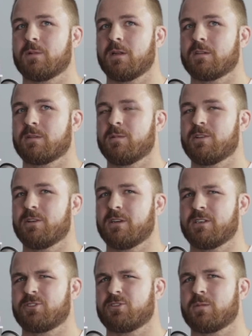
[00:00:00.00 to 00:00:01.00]
Some of the
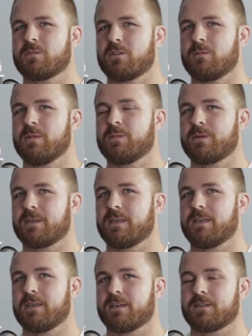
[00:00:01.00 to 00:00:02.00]
earliest jobs I remember
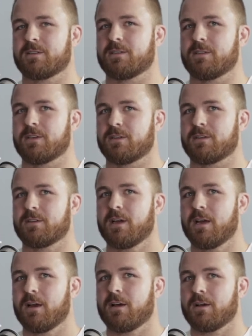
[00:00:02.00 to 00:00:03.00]
getting, you know,
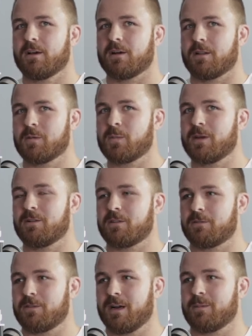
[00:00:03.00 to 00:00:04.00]
I think being on the
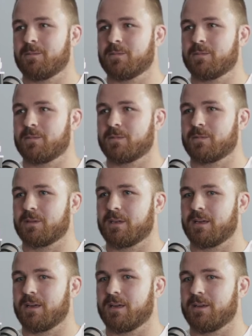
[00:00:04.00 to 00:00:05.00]
farm,
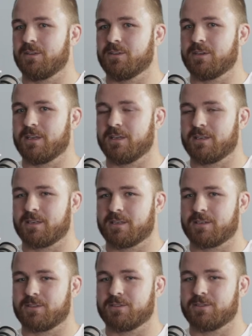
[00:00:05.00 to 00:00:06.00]
you get a
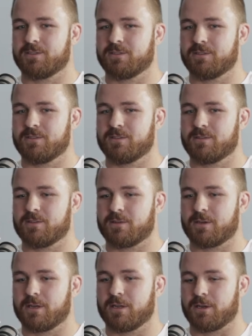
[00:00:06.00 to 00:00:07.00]
good,
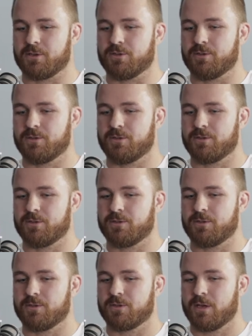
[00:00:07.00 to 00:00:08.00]
you
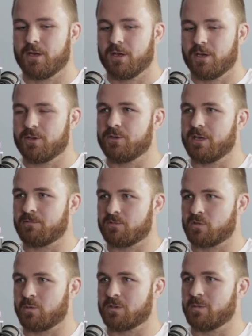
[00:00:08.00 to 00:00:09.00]
get
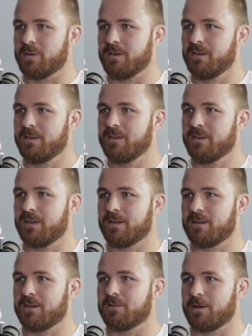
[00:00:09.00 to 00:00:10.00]
responsibility at
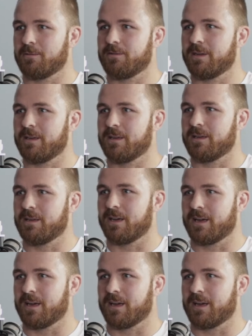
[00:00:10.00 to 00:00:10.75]
a fairly young